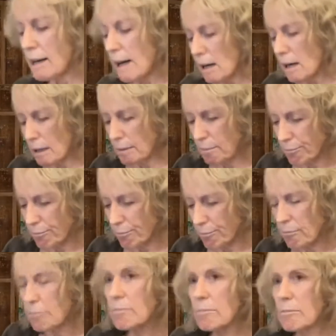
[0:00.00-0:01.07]
I
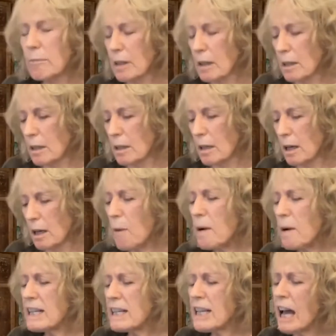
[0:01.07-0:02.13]

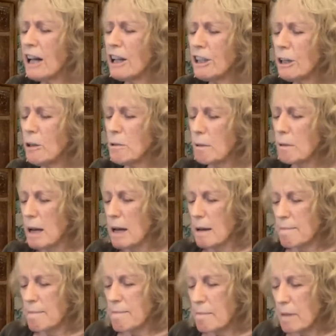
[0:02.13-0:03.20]
want to tell you,
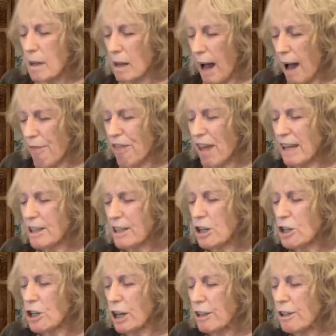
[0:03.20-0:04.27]
I think you
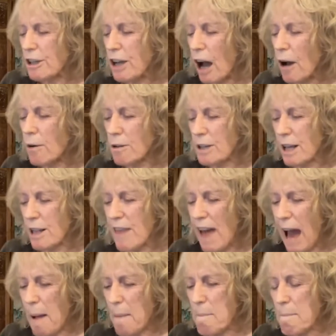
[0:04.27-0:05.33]
should go to
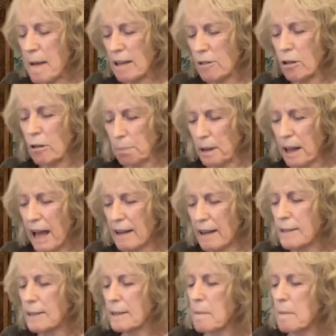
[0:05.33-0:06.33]
that mental place.